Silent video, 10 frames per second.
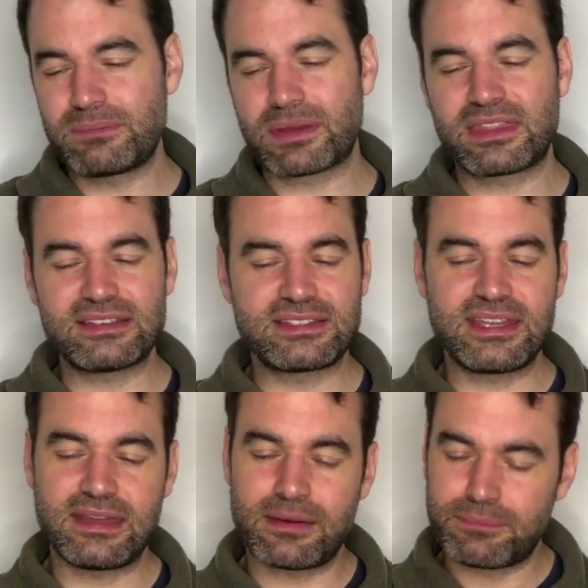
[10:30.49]
But this
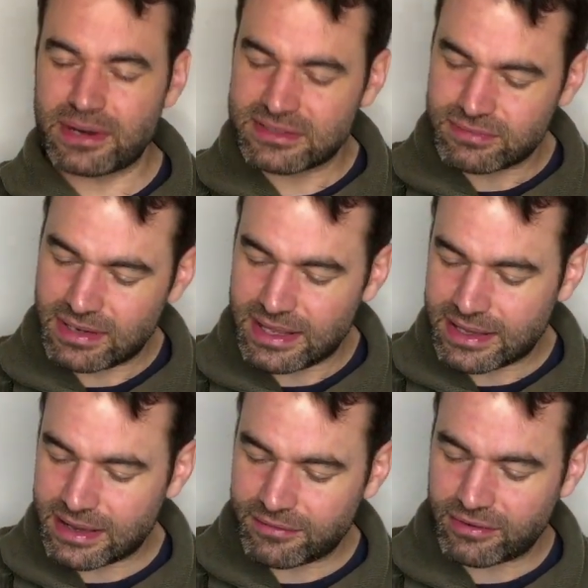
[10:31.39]
here brings really
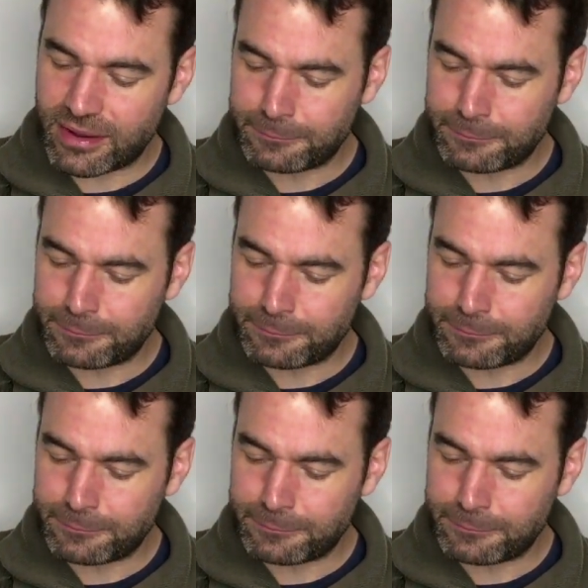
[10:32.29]
kind of